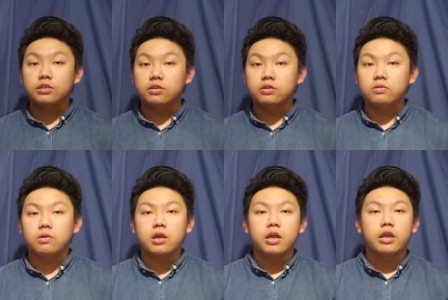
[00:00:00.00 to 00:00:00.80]
to
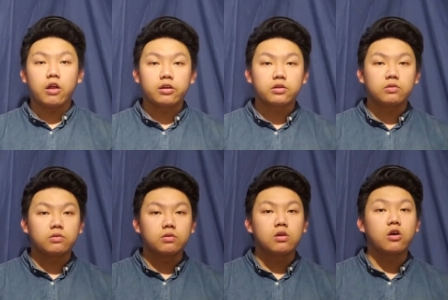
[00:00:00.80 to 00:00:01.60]
an
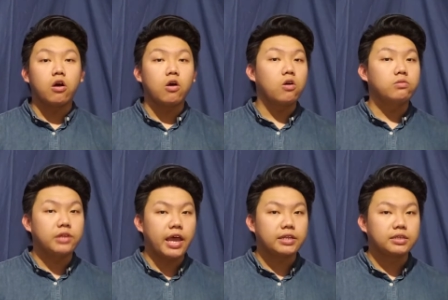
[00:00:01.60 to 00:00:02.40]
article called
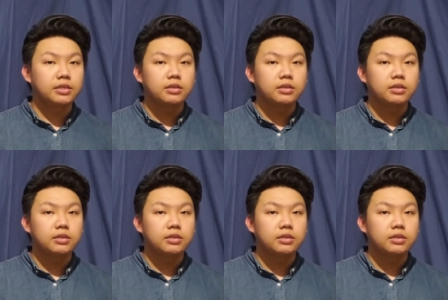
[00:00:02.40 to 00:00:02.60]
ONET,